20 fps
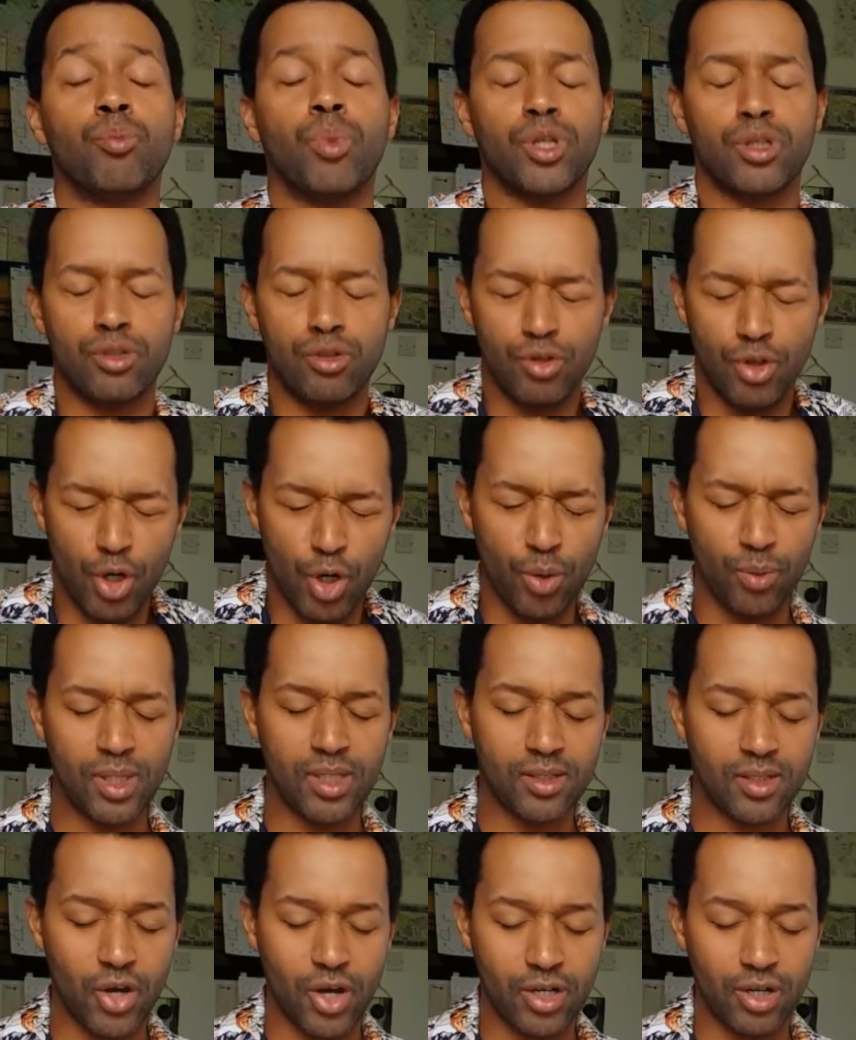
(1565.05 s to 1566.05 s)
but you know
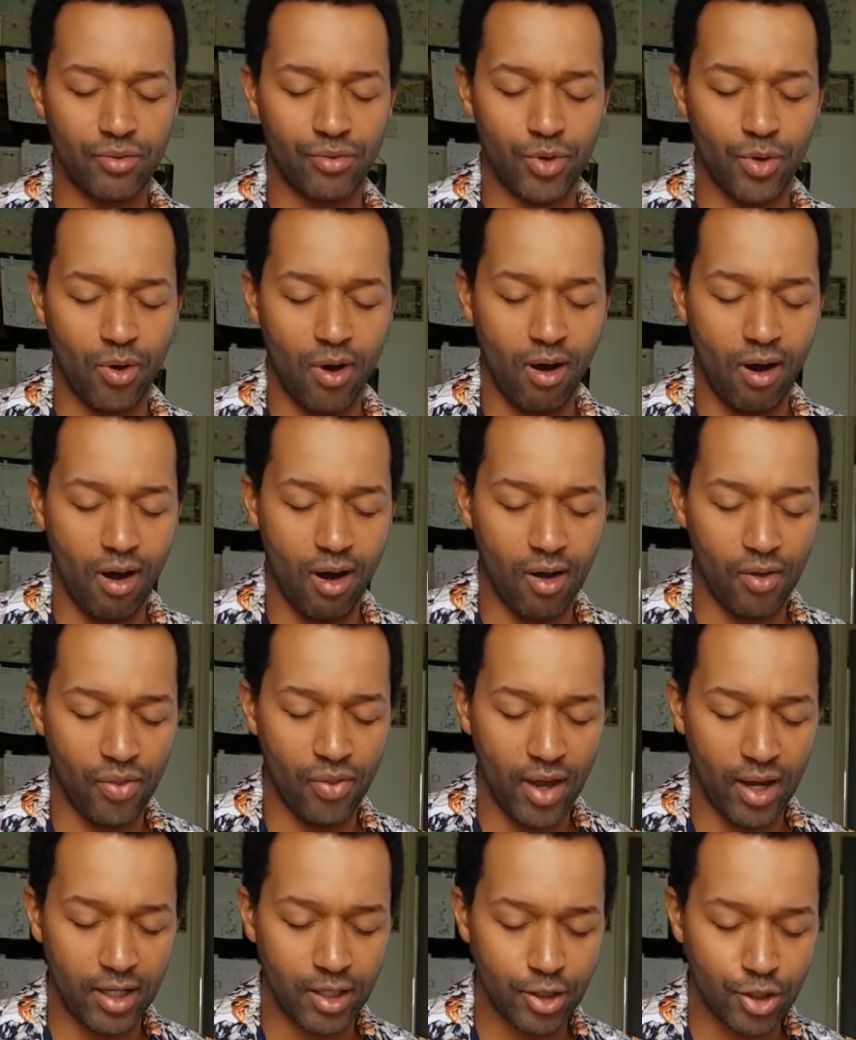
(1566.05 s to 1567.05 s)
inside of your heart
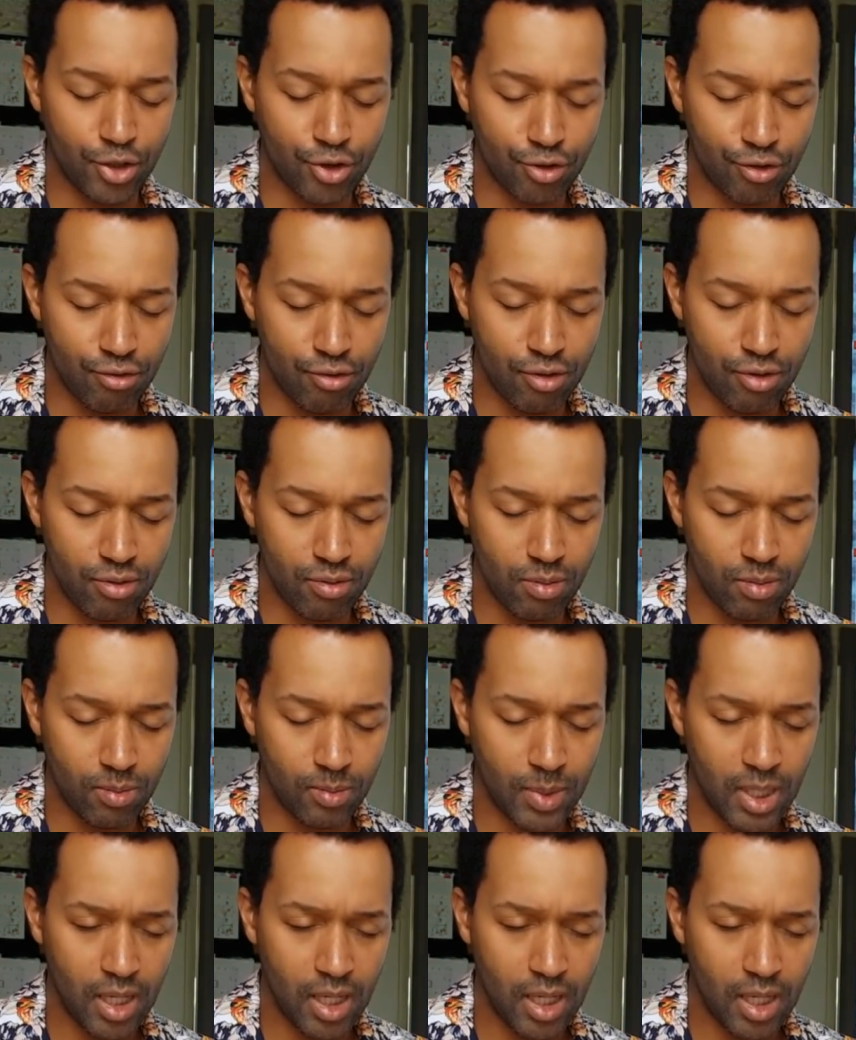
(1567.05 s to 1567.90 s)
that is true,